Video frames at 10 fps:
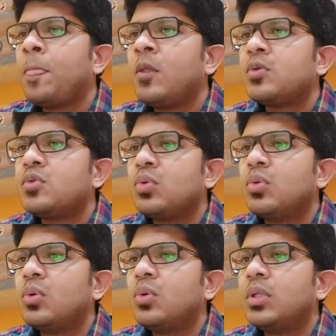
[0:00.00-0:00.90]

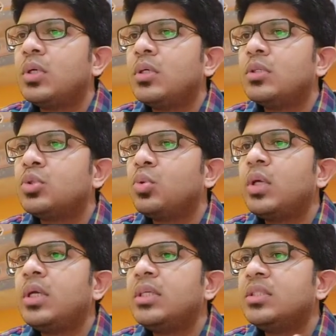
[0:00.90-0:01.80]
So the
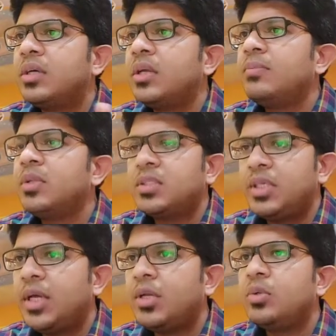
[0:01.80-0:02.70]
story is grim, the
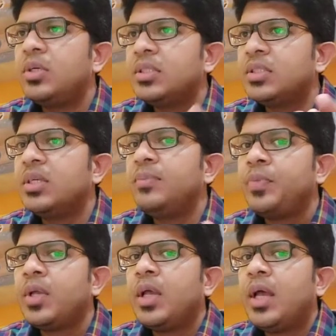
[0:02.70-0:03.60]
scenario is grim,
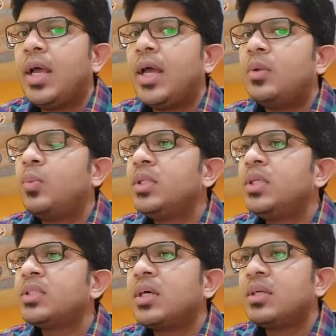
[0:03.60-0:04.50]
and with
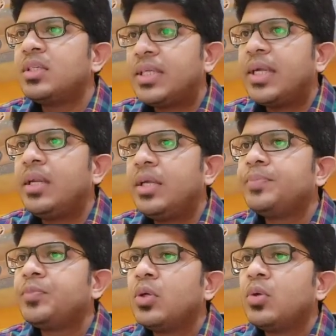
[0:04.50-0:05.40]
this
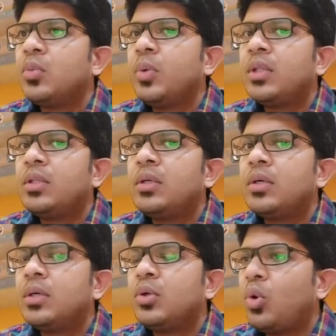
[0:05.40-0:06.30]
understanding, with
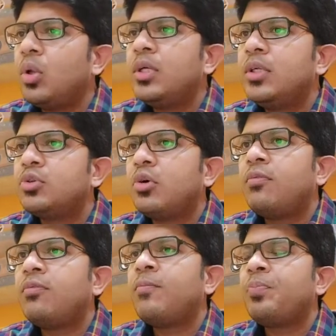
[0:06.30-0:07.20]
the knowledge
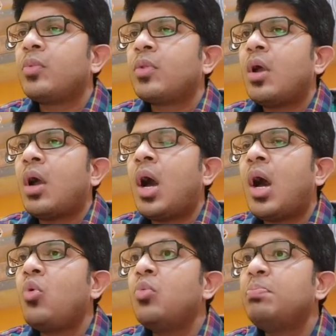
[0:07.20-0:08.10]
of
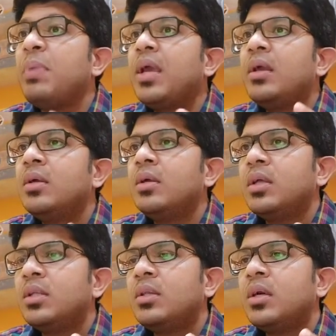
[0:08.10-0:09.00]
how big
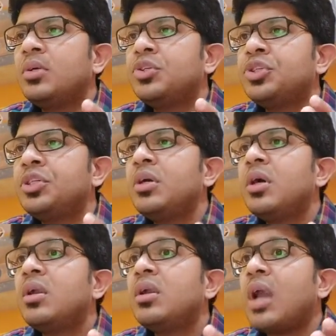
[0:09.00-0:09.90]
the
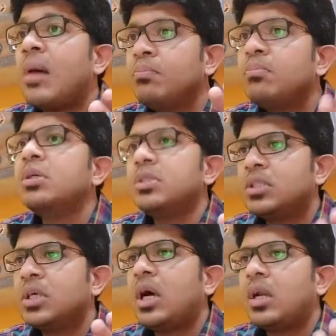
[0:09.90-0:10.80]
sheer
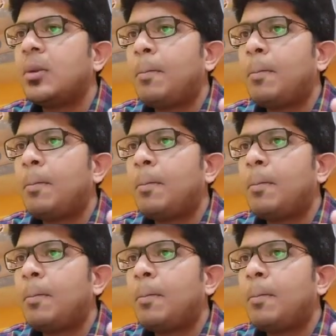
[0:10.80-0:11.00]
numbers are